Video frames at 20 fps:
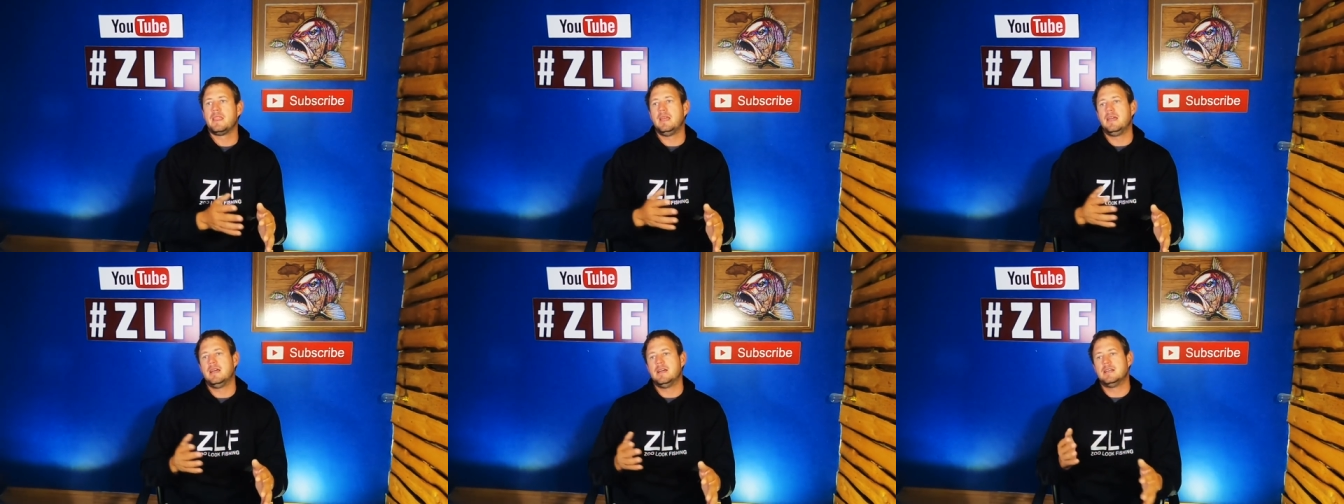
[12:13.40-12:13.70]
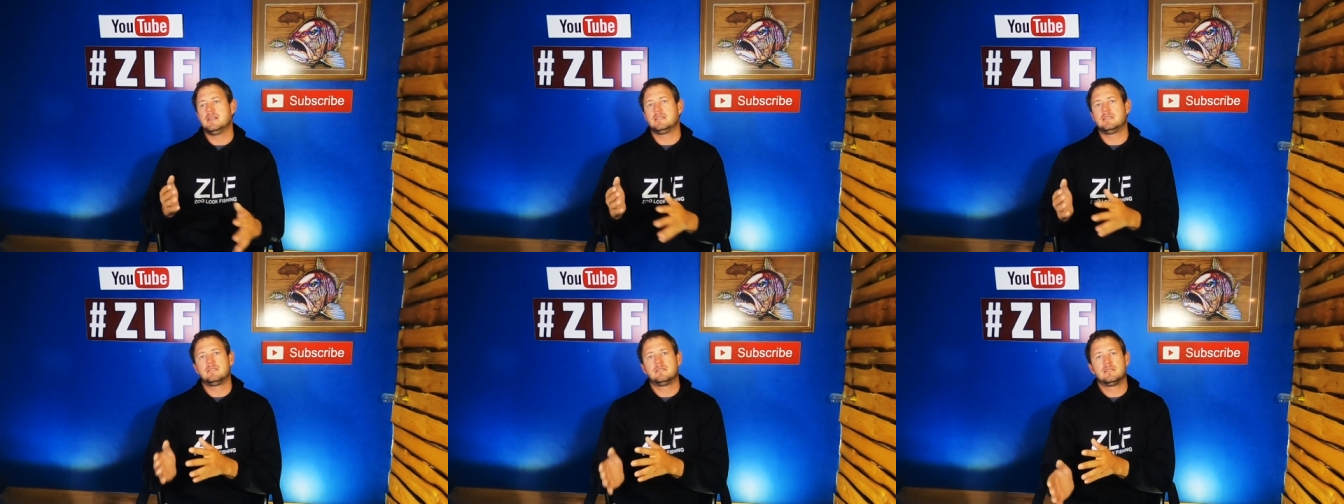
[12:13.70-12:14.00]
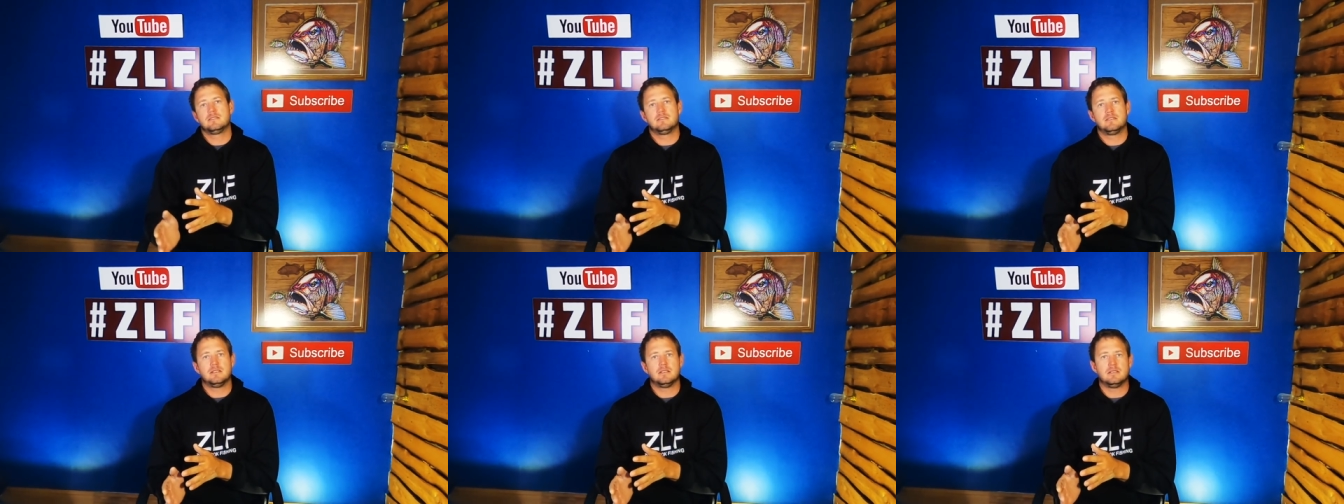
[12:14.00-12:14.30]
as
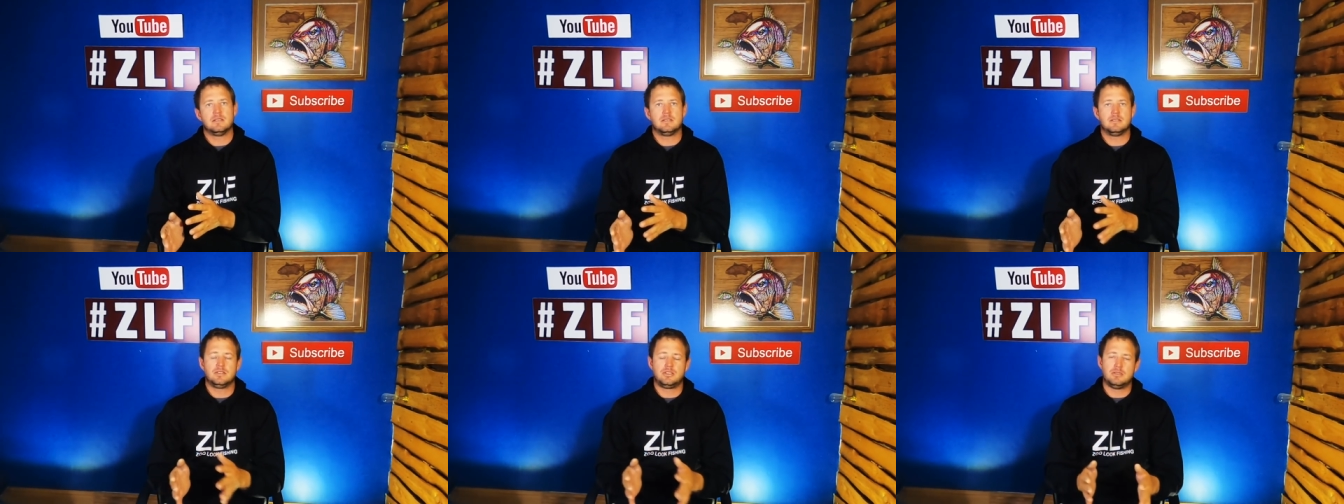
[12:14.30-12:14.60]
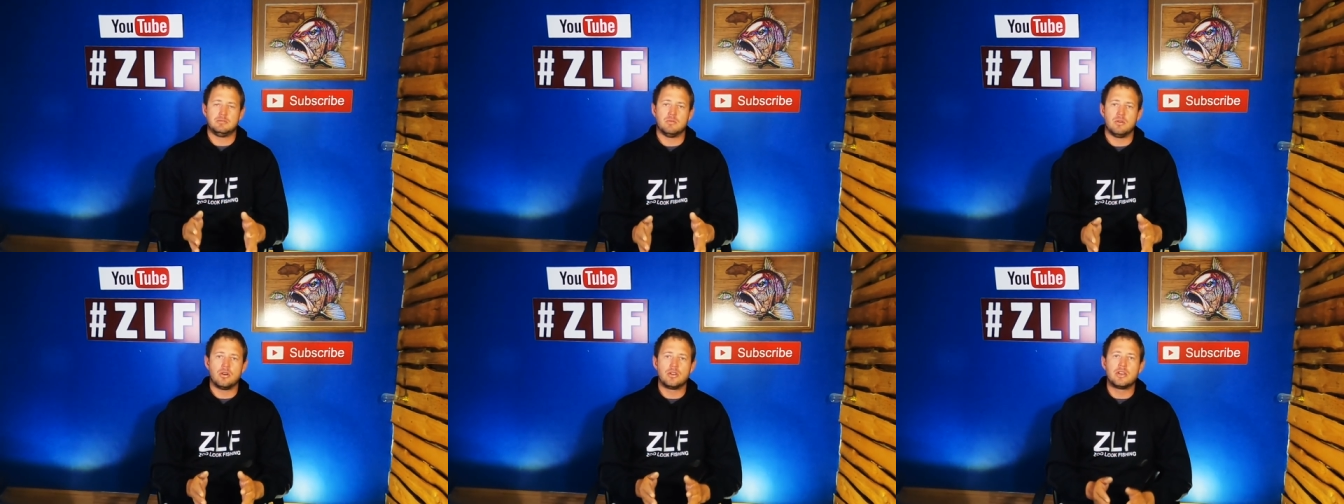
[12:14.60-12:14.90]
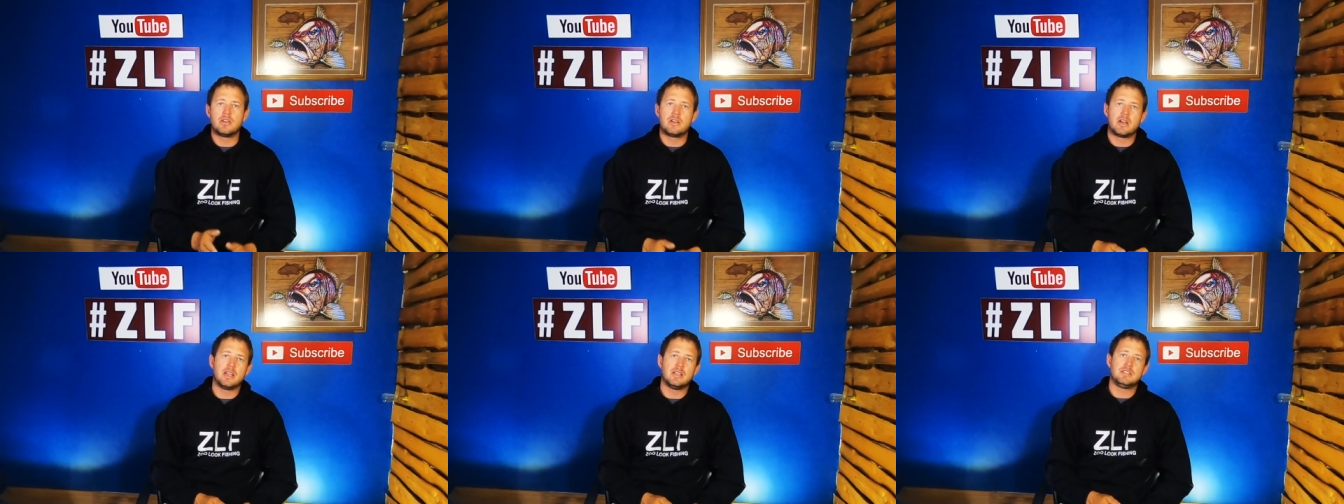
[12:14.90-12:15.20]
the, the
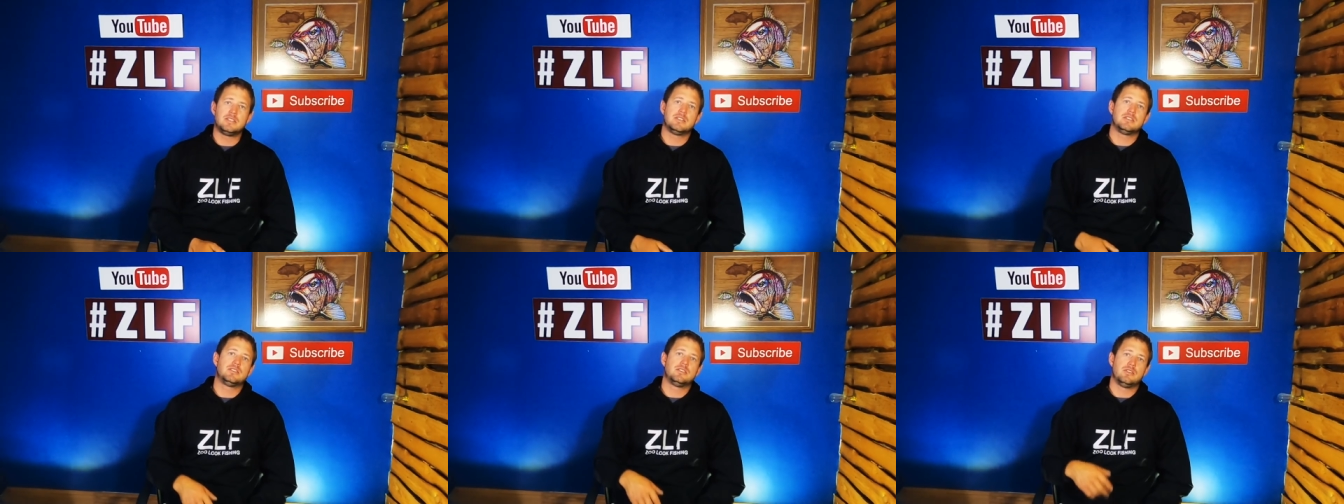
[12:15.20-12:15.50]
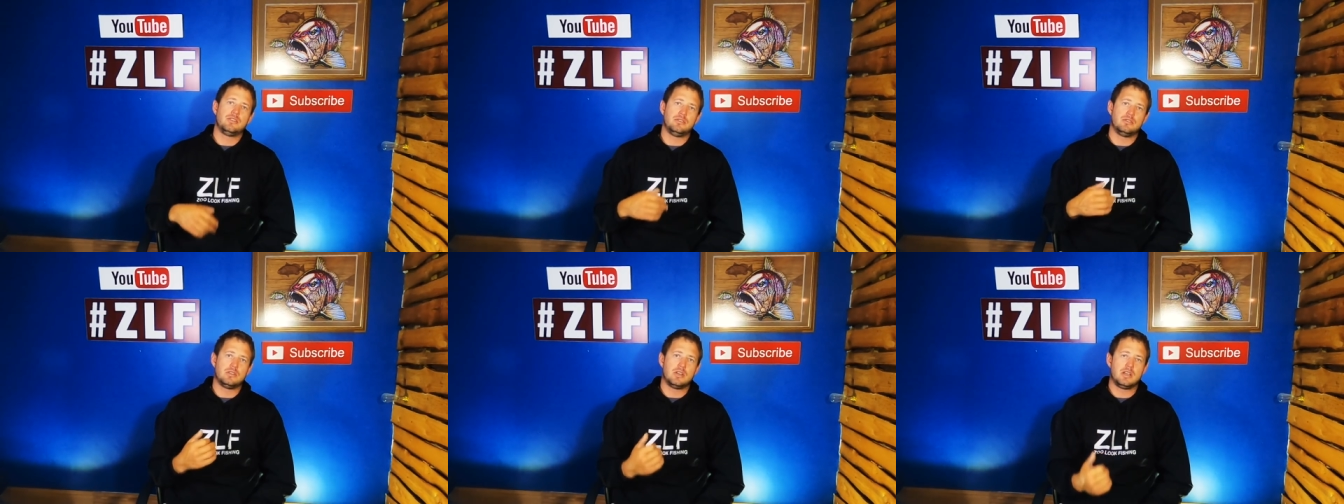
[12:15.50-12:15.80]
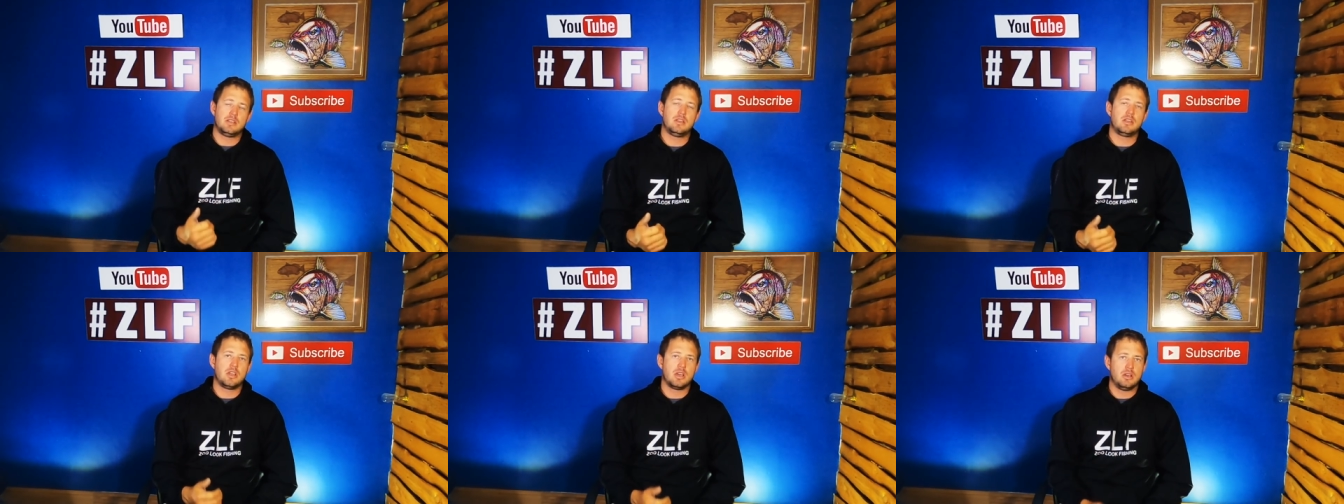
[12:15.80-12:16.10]
Shimano ranges, so you'd
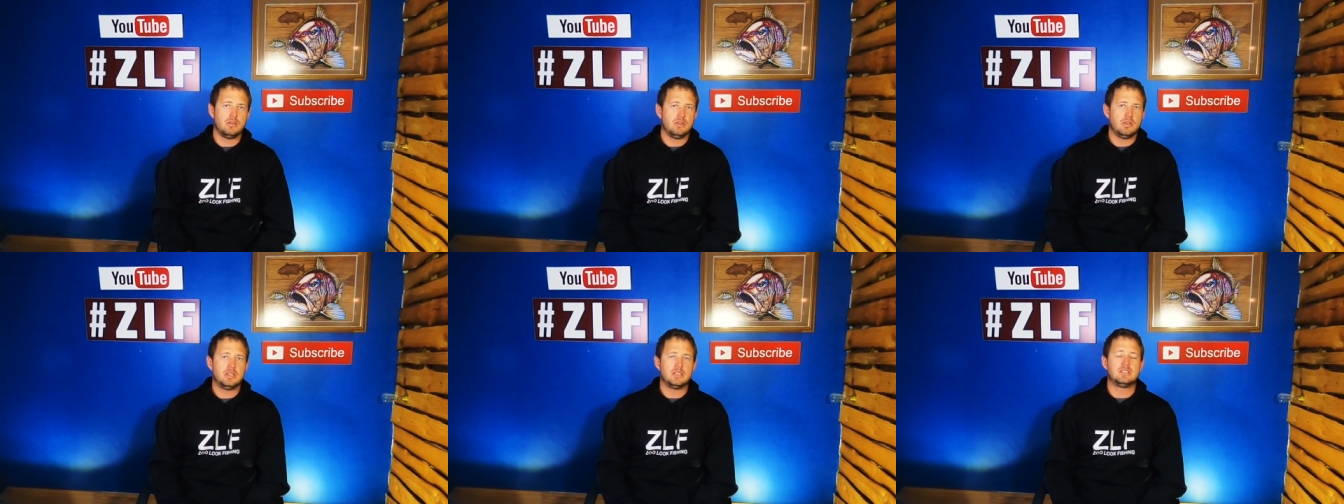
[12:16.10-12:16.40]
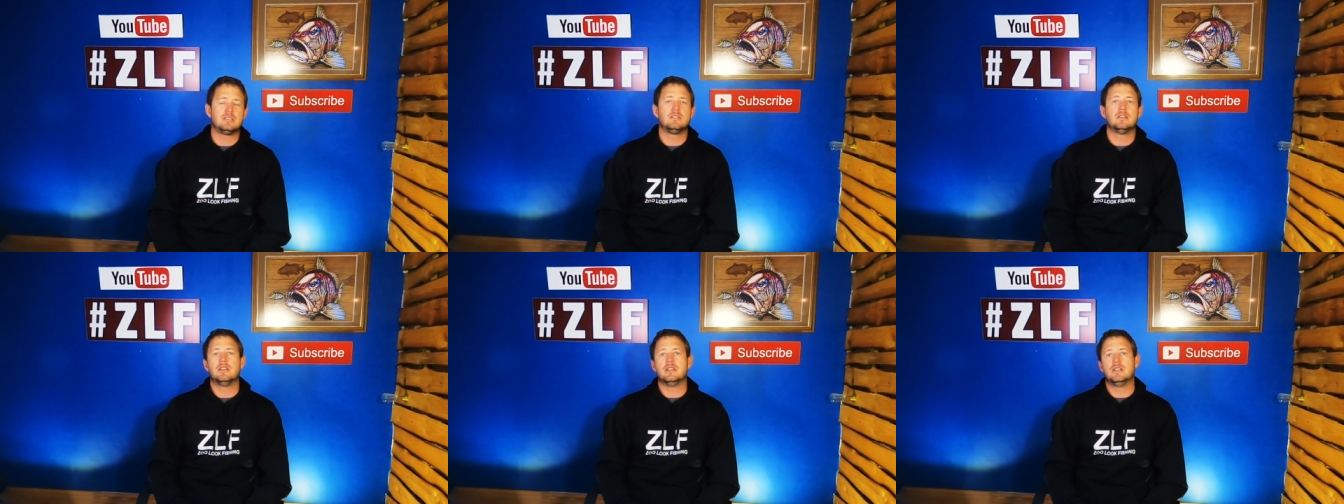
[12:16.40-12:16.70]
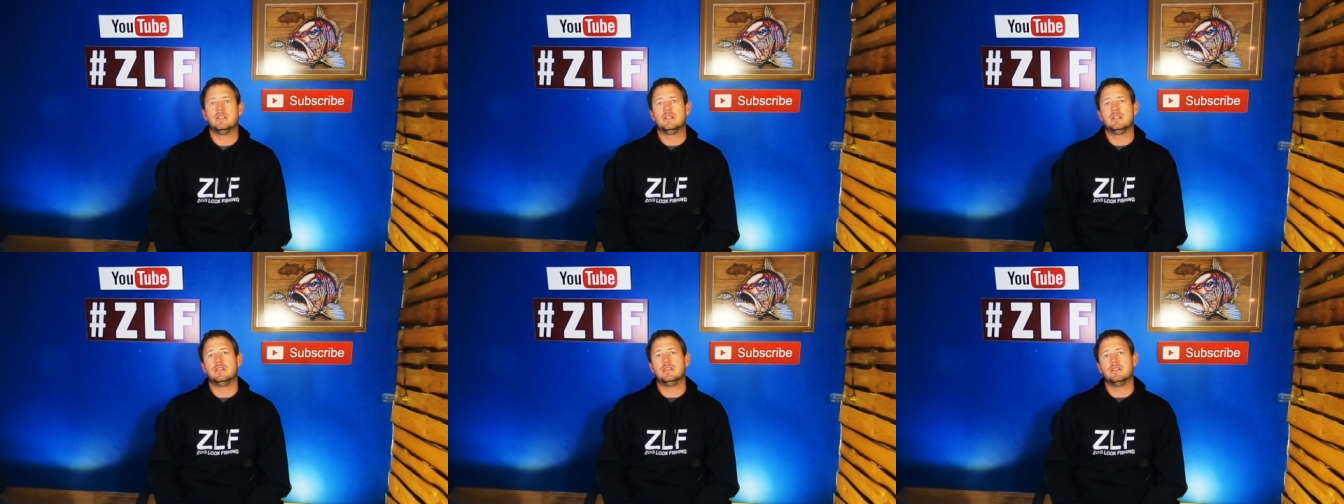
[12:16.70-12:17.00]
either go as a,
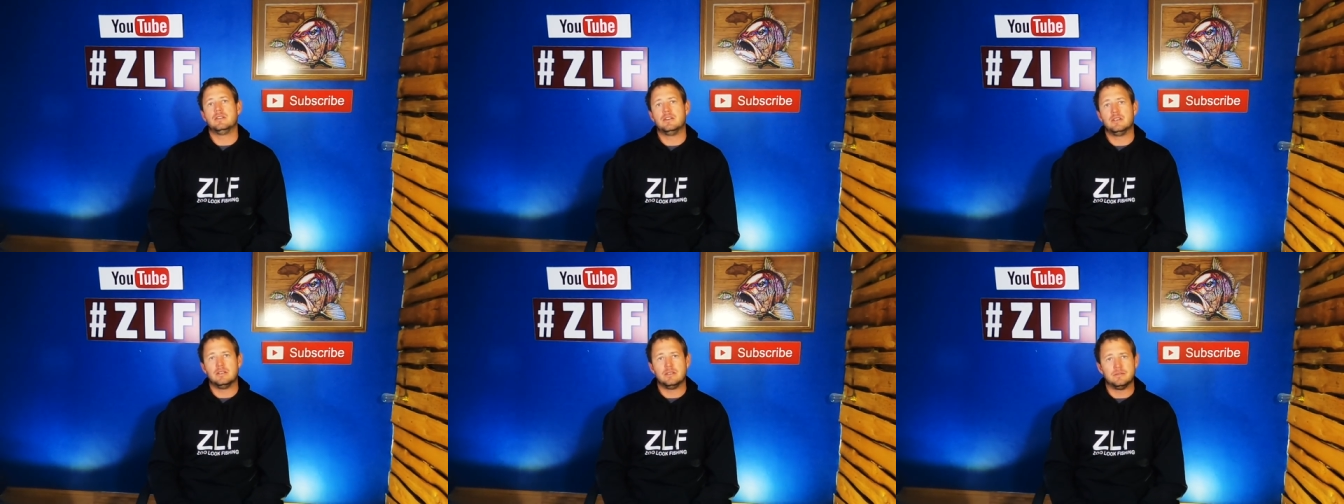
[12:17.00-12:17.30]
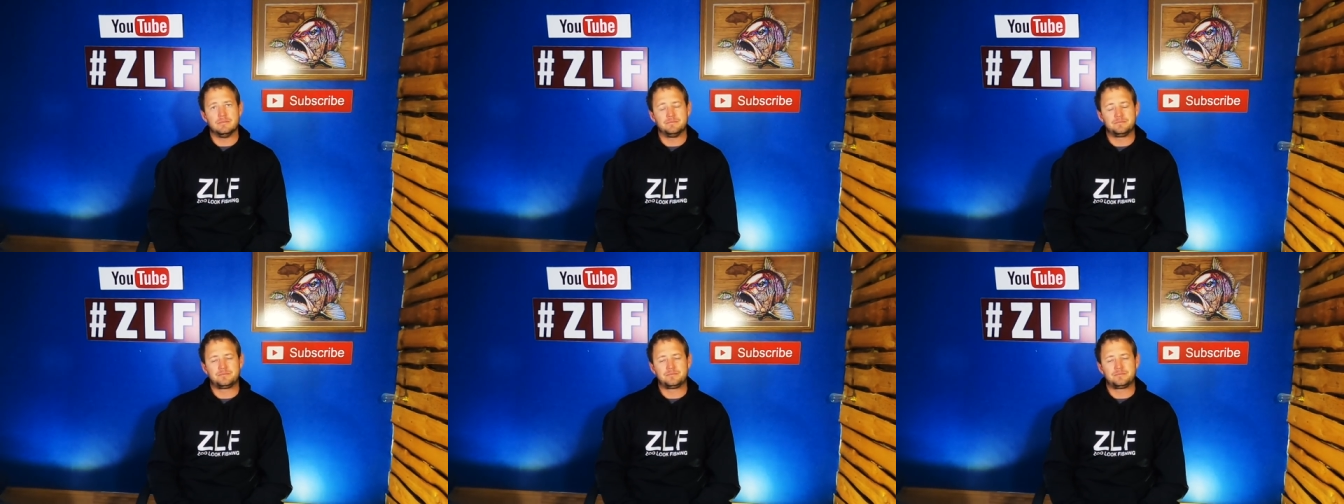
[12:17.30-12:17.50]
a,